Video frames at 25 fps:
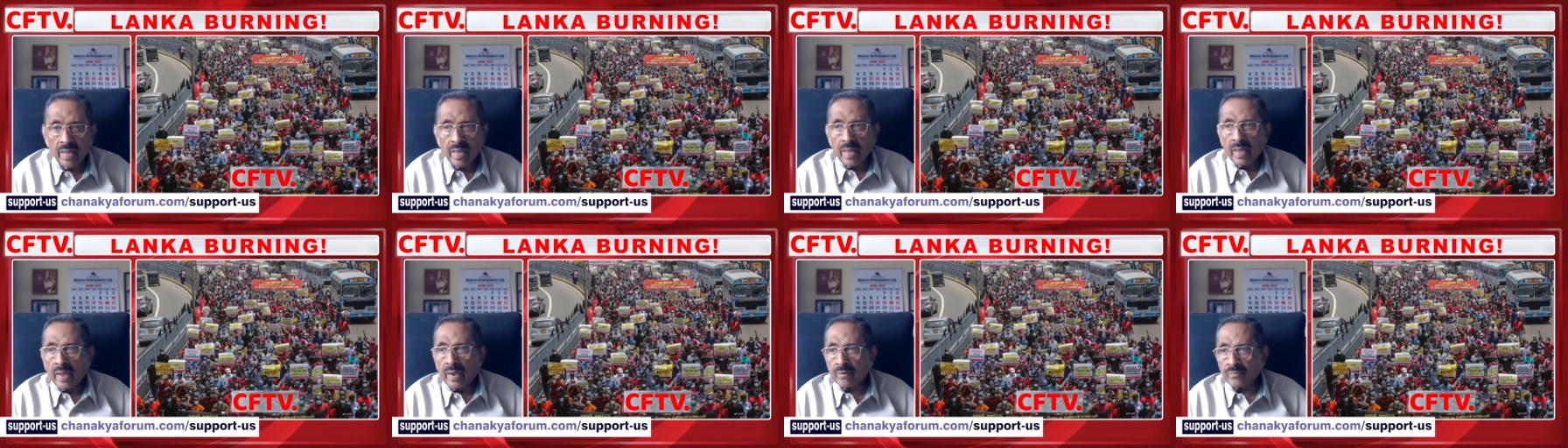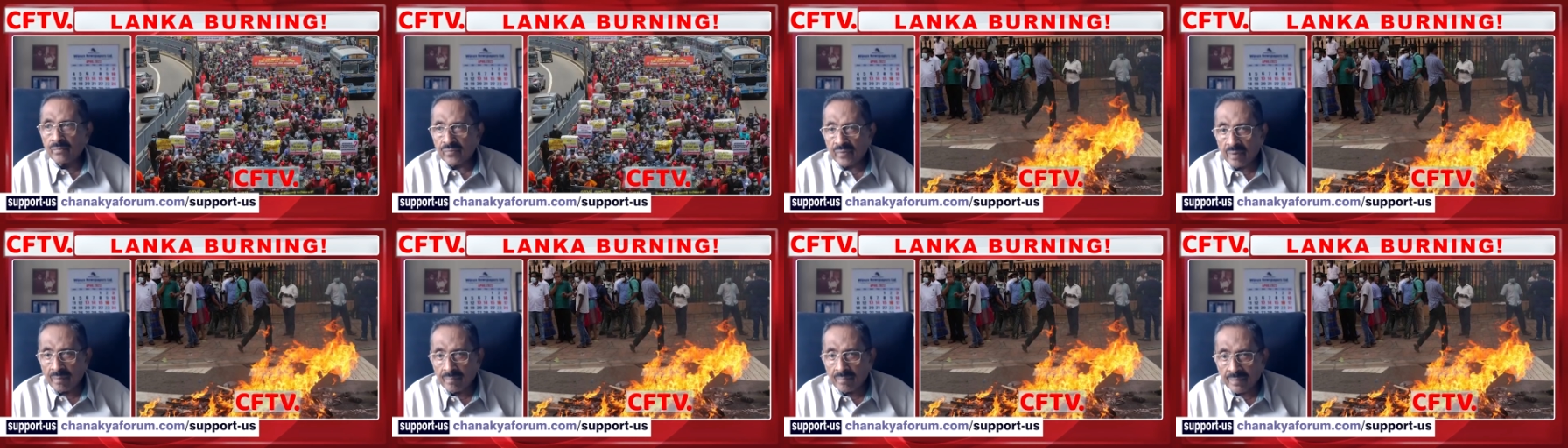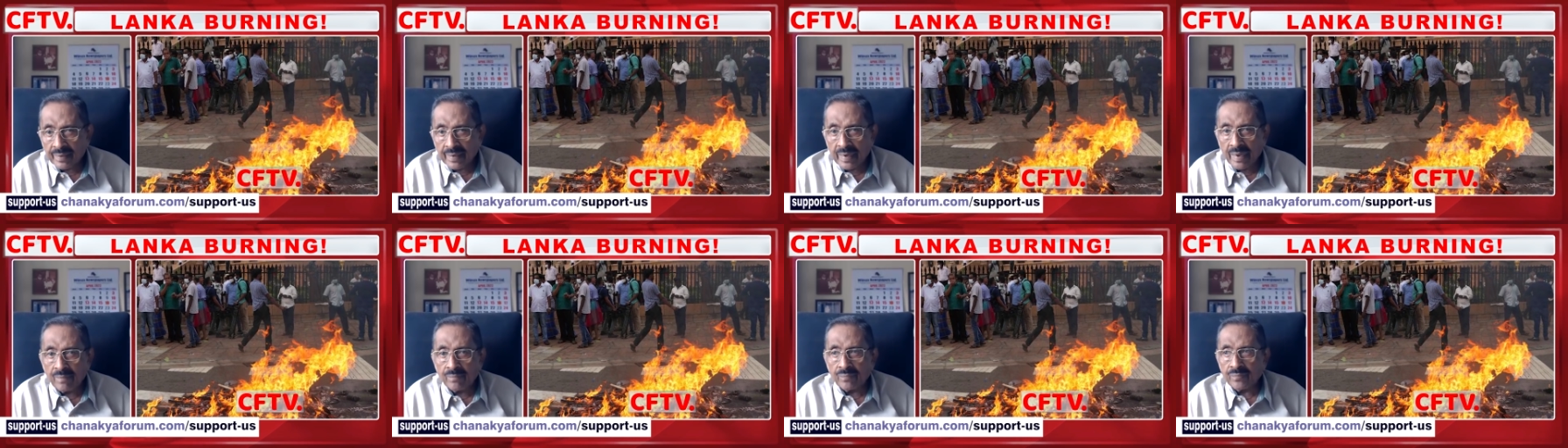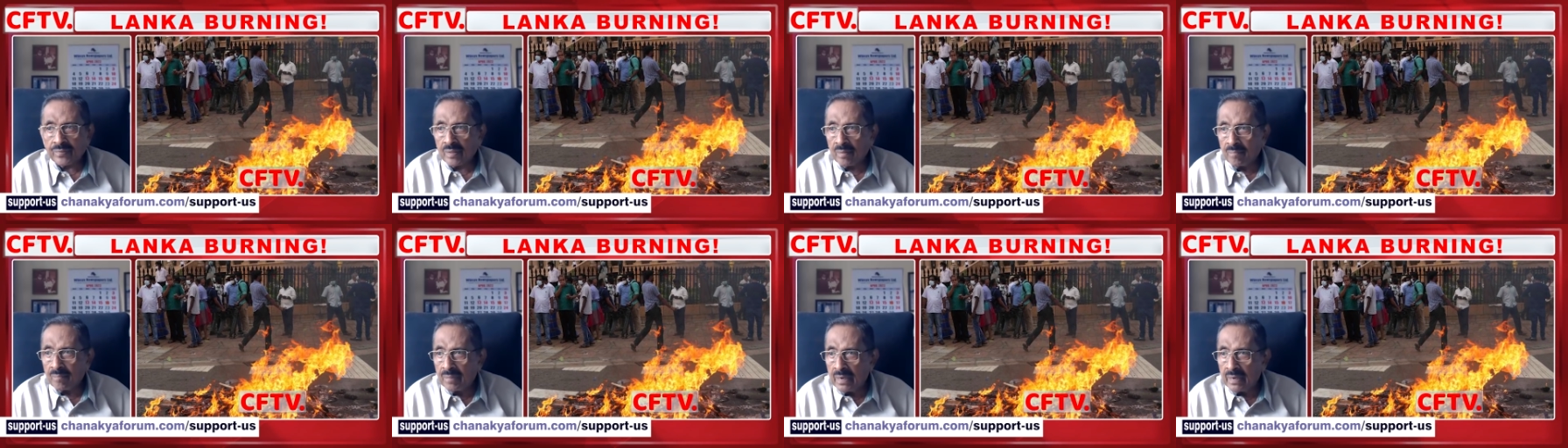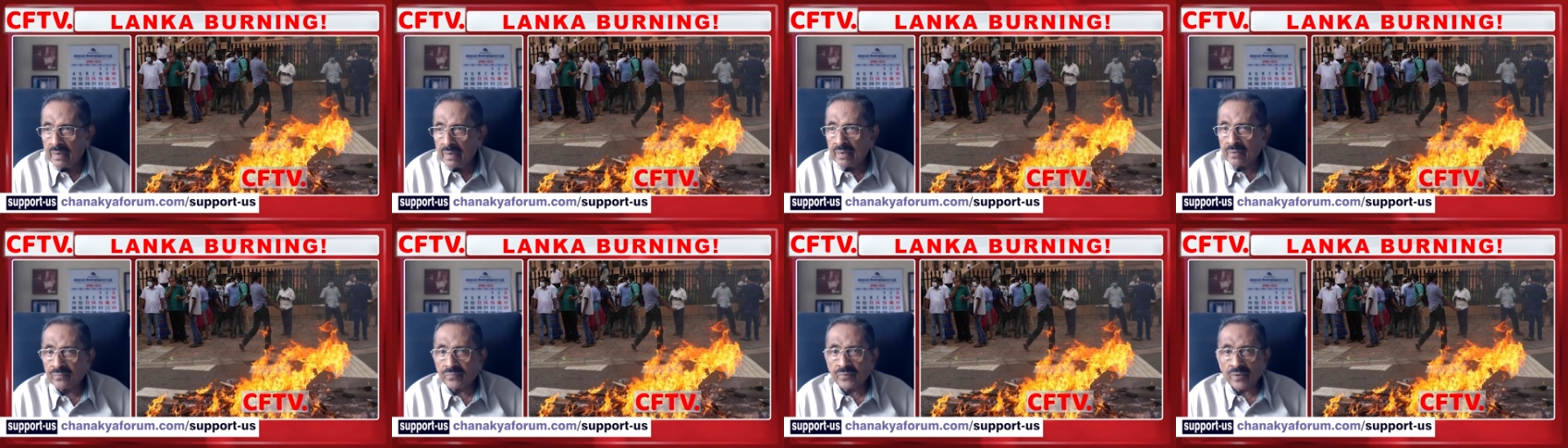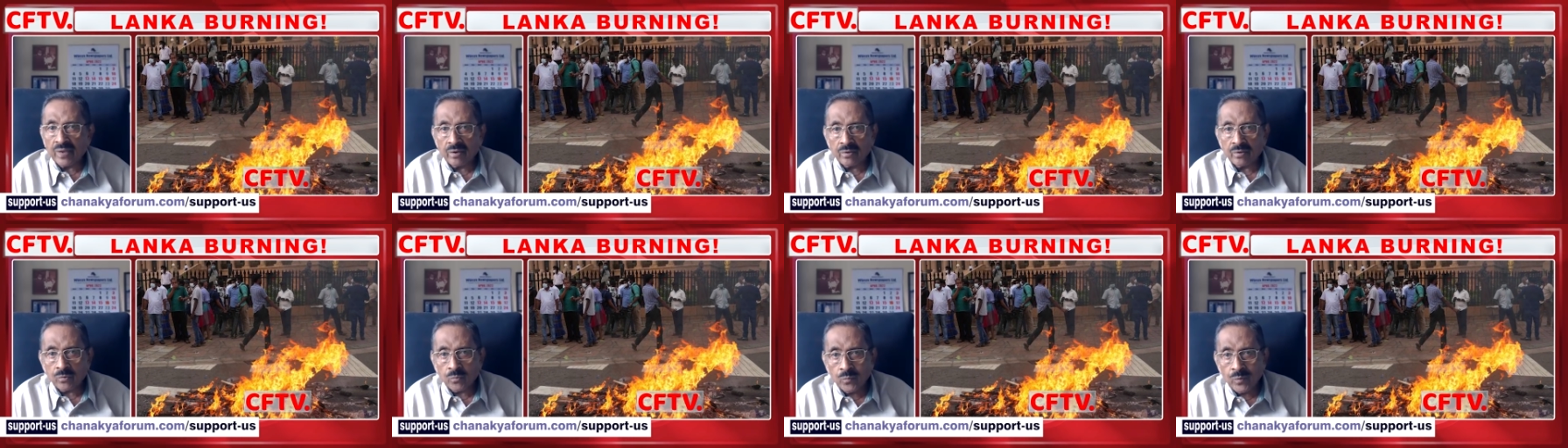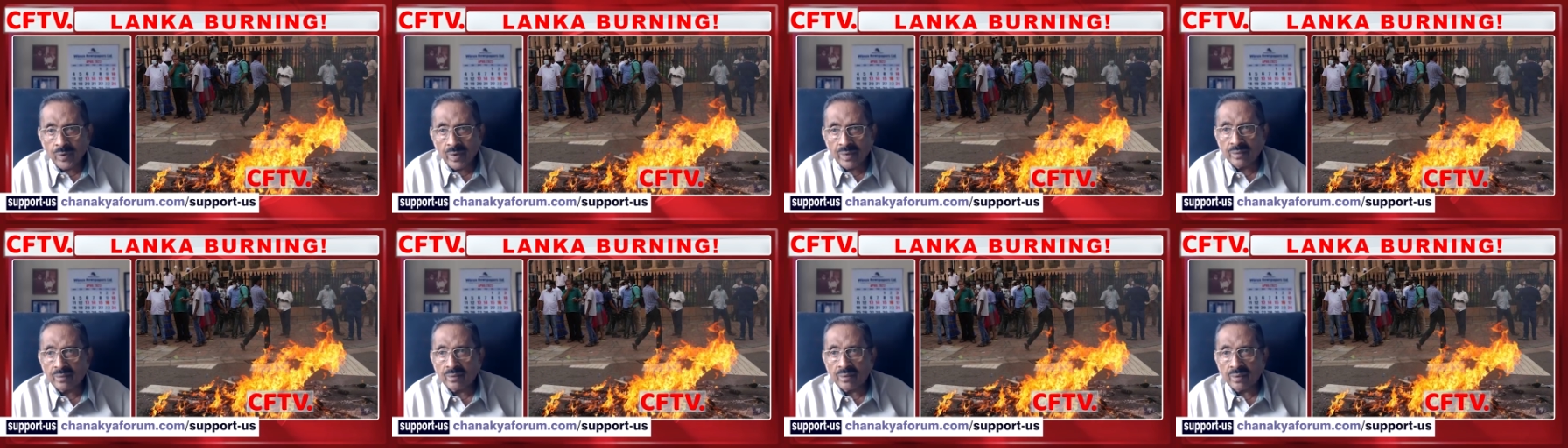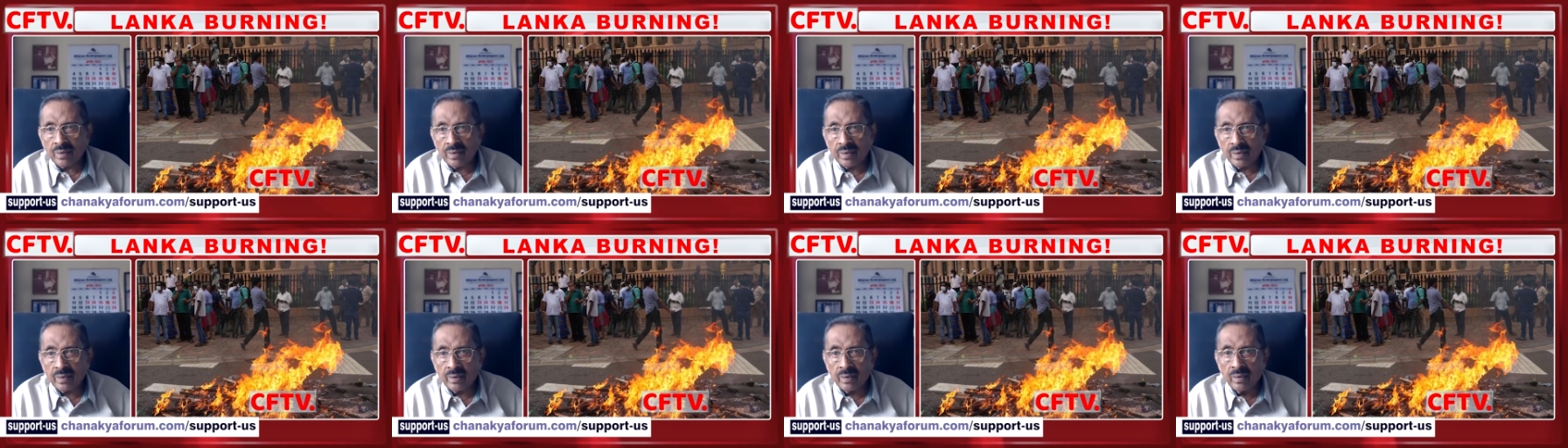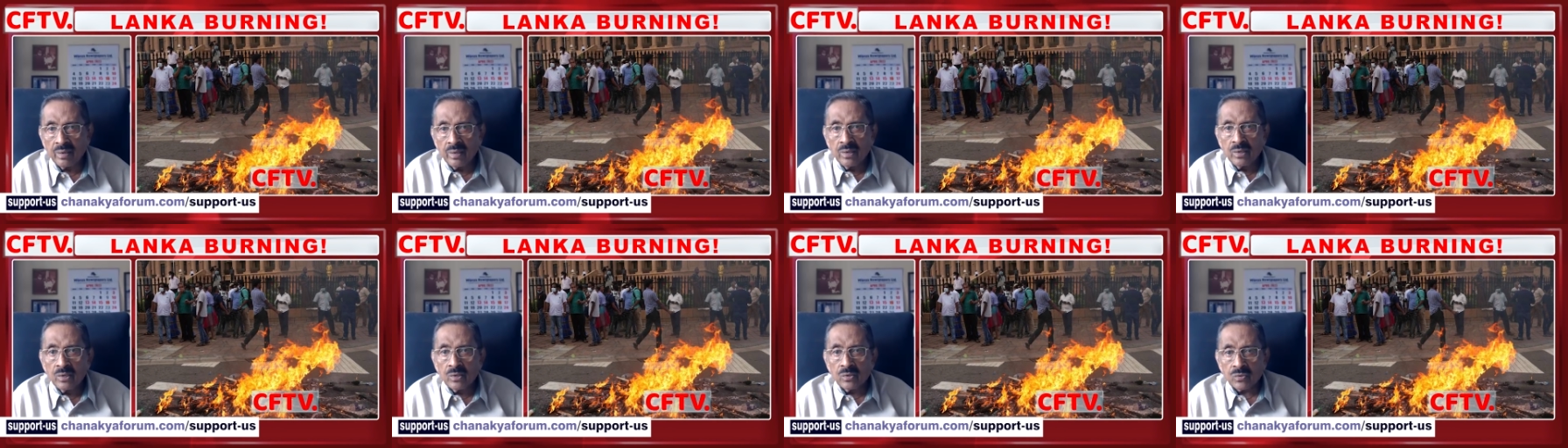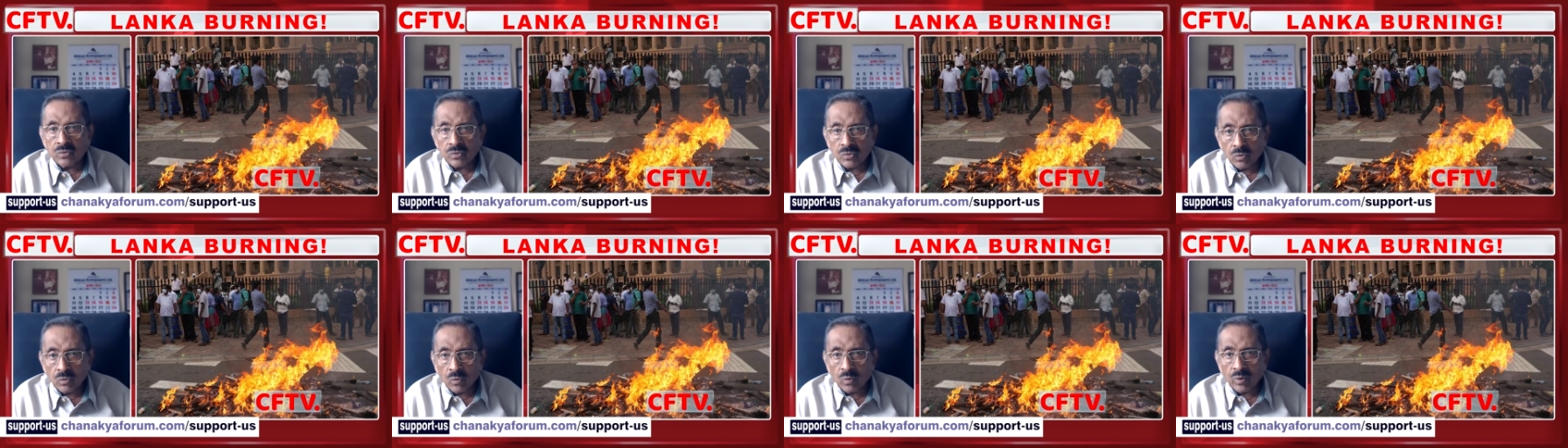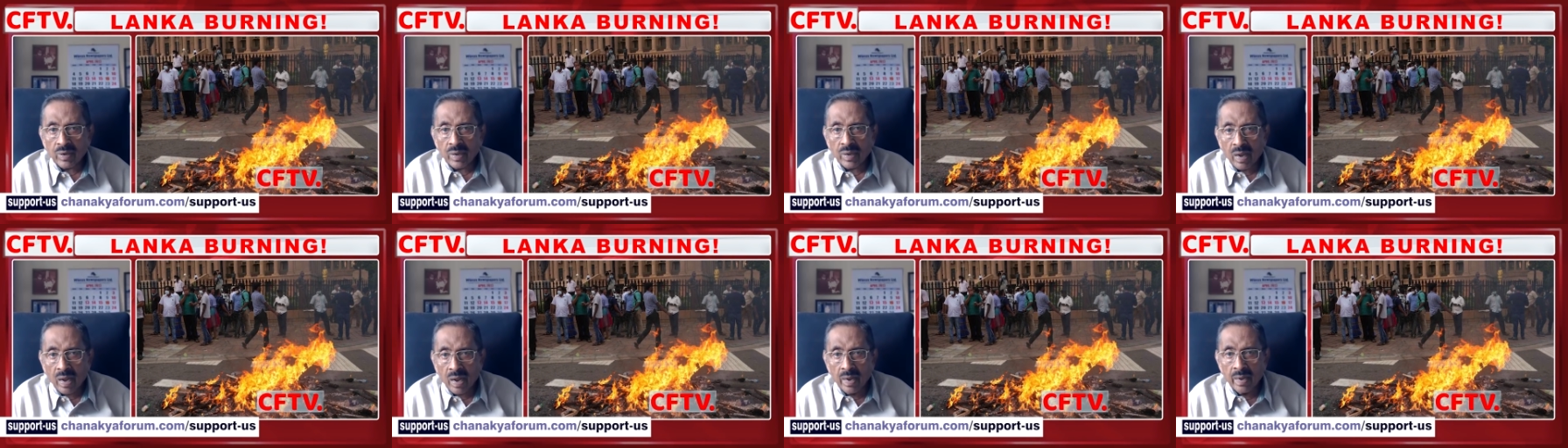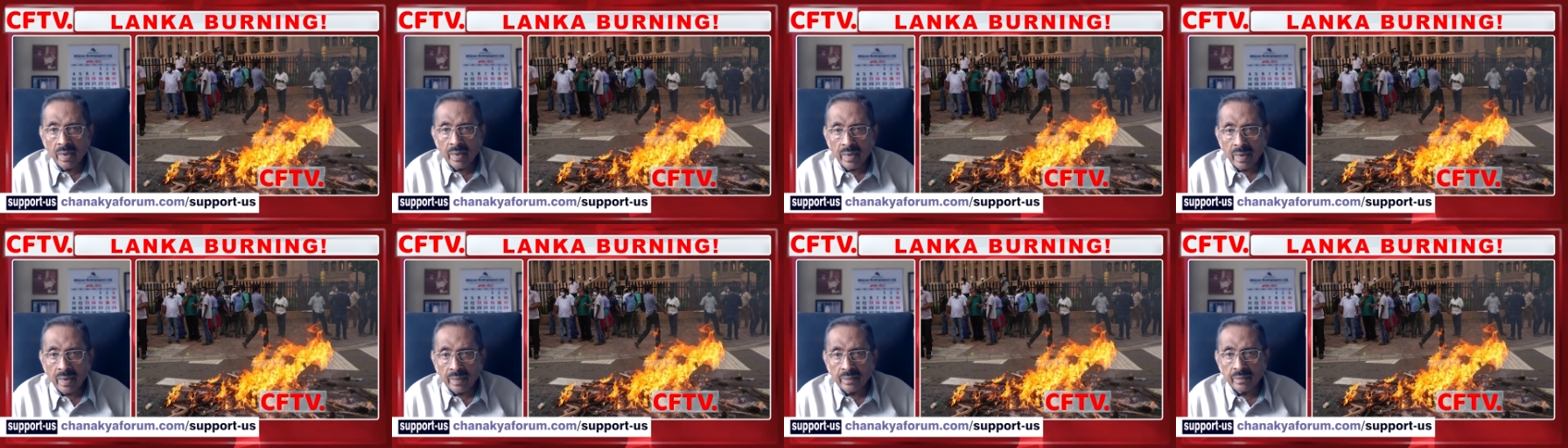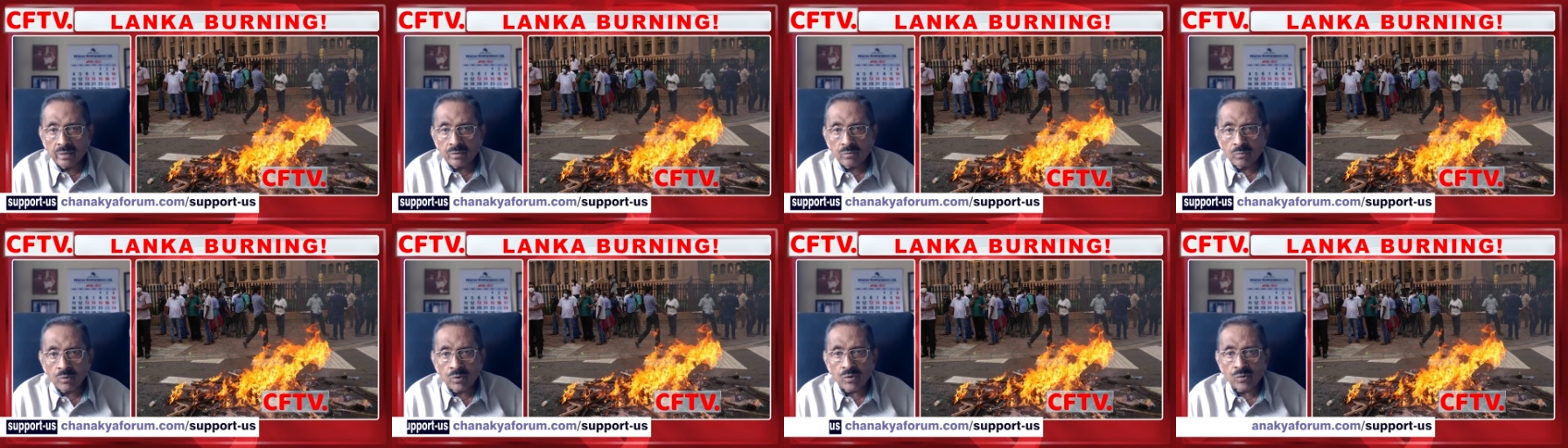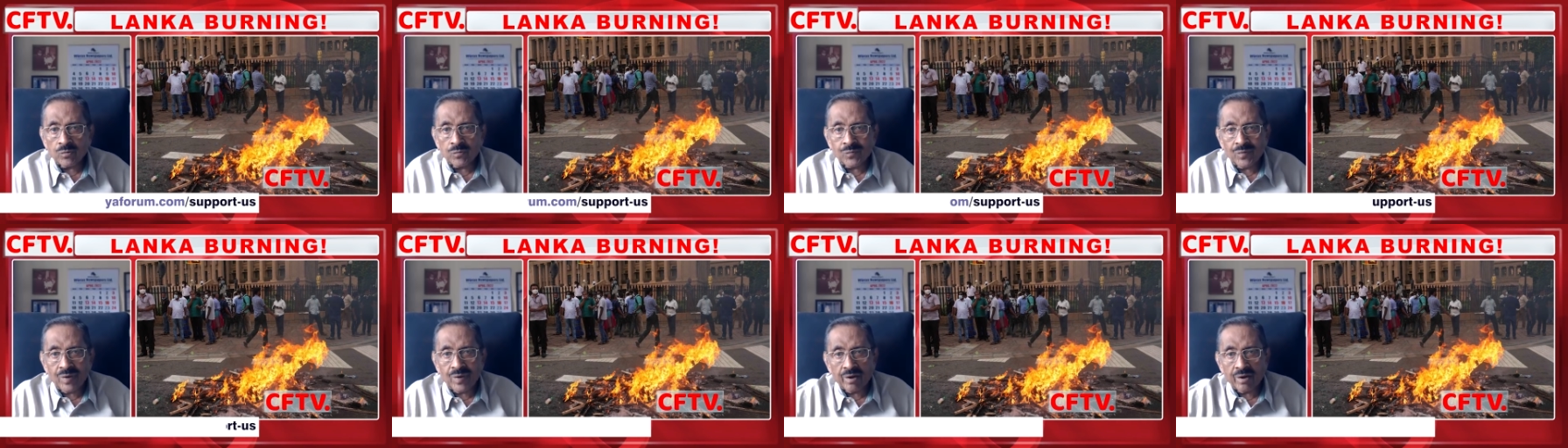And sometimes the buildings are two and three story high and the tourists will